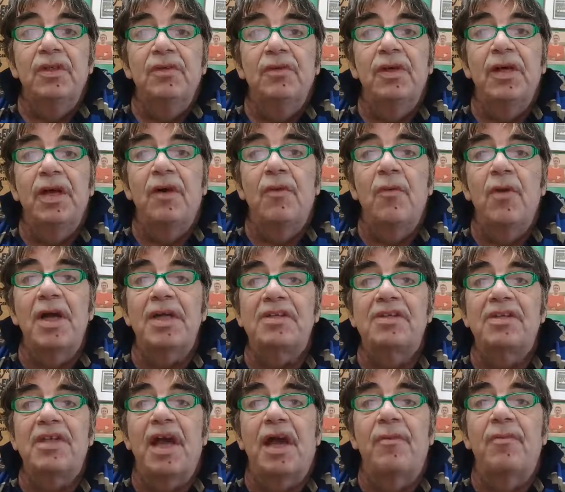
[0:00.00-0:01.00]
Well,
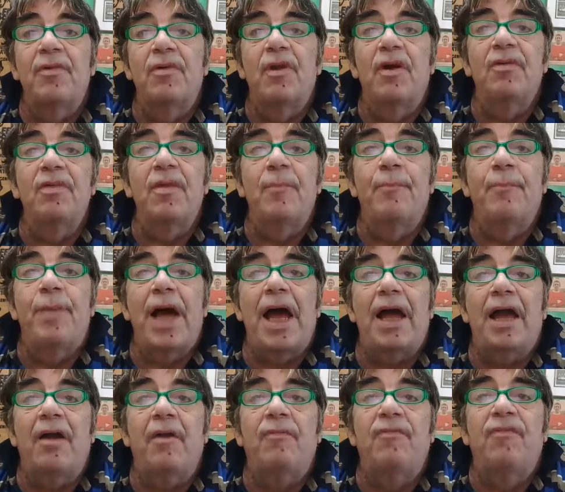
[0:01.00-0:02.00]
West Ham were on the
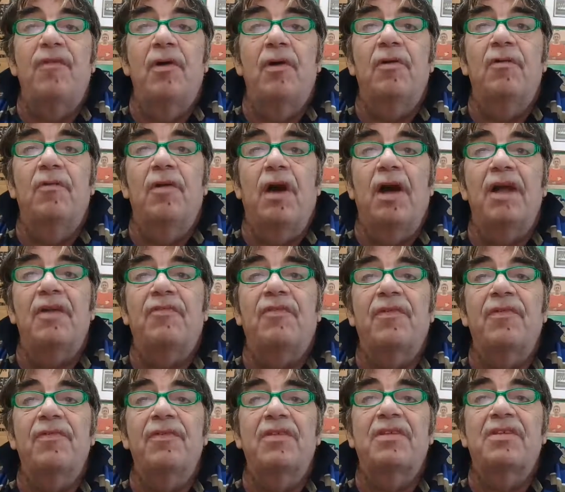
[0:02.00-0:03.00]
back foot right
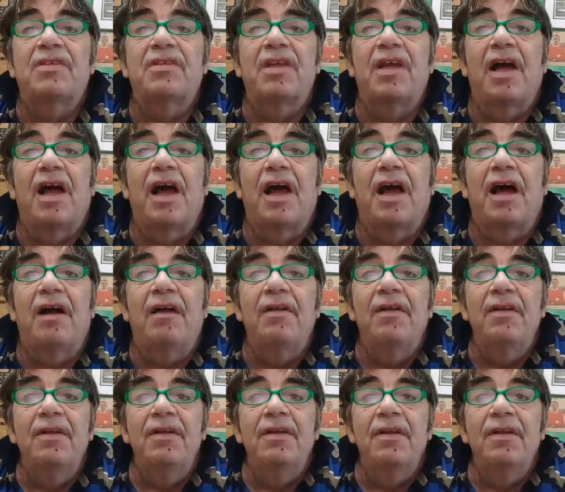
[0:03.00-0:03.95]
from the start,